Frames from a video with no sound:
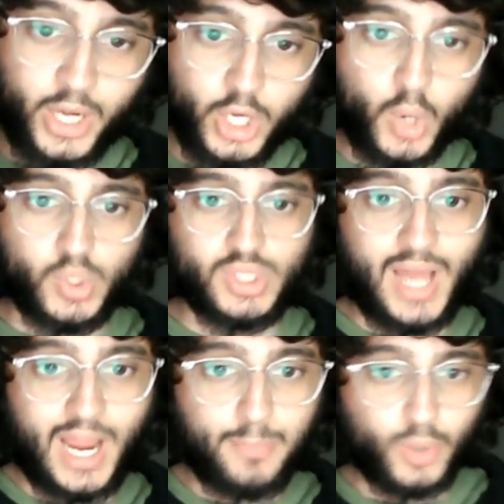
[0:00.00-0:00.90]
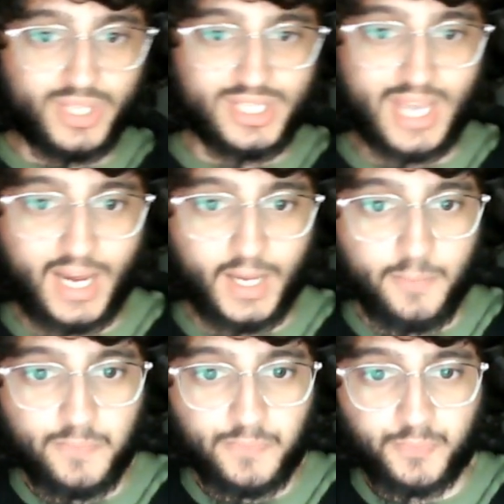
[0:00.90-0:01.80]
knows that I put this guy
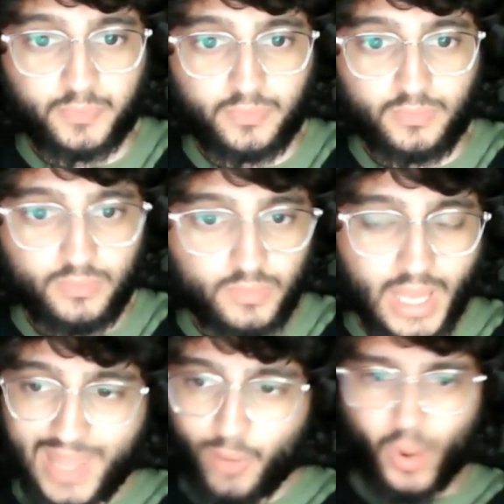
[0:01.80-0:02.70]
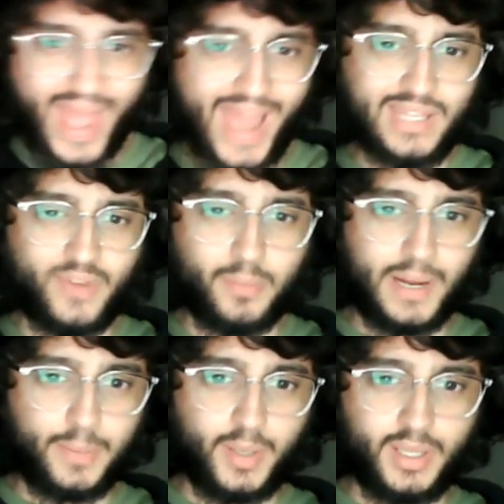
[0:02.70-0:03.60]
ahead of
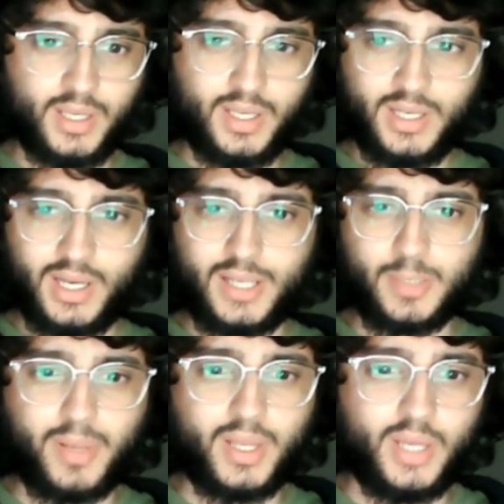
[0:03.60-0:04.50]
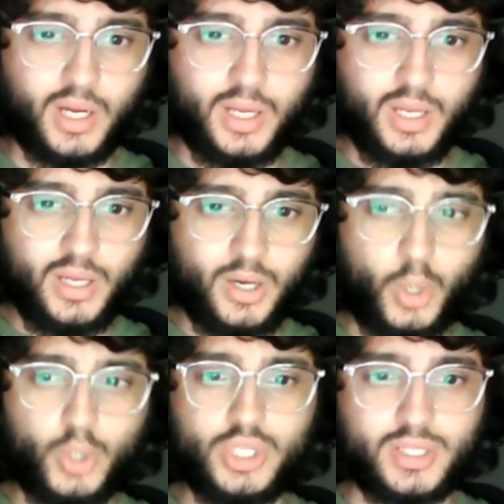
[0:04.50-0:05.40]
Mbappe as a player,
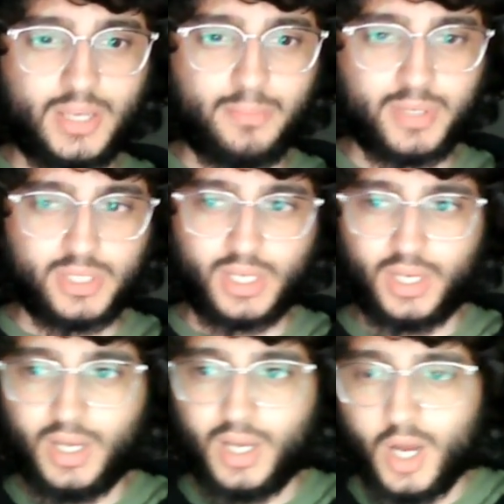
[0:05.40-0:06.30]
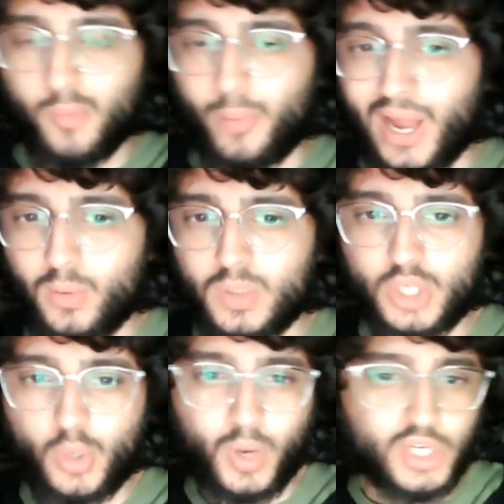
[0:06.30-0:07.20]
110%. But I was
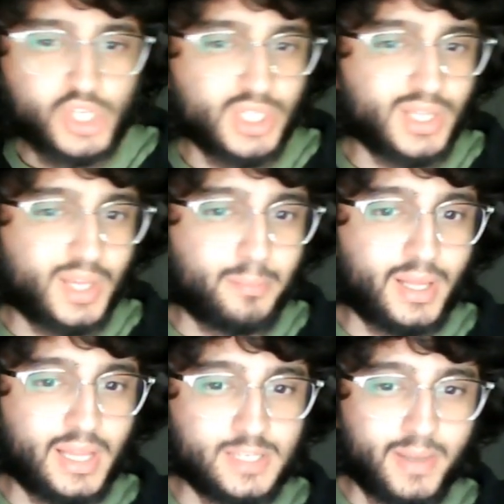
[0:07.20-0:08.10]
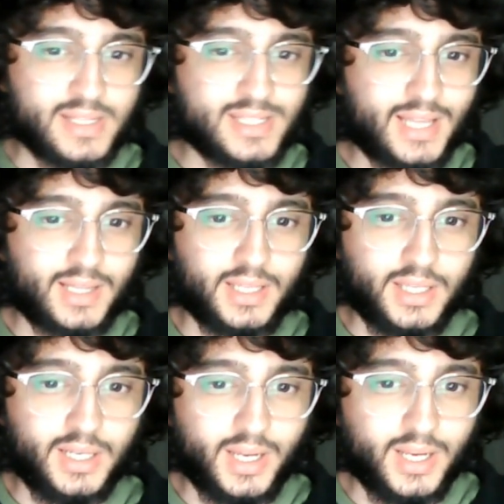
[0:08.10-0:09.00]
questioning Dembele's
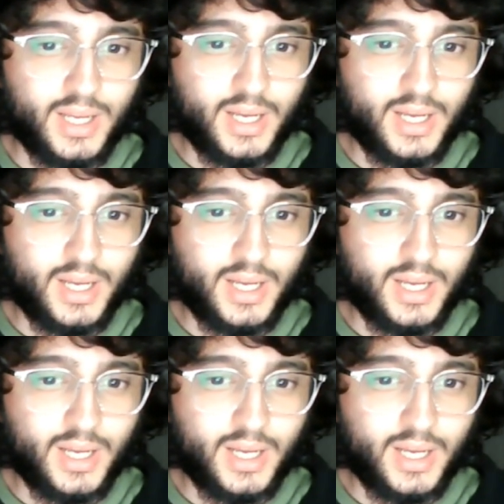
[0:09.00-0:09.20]
mentality in it.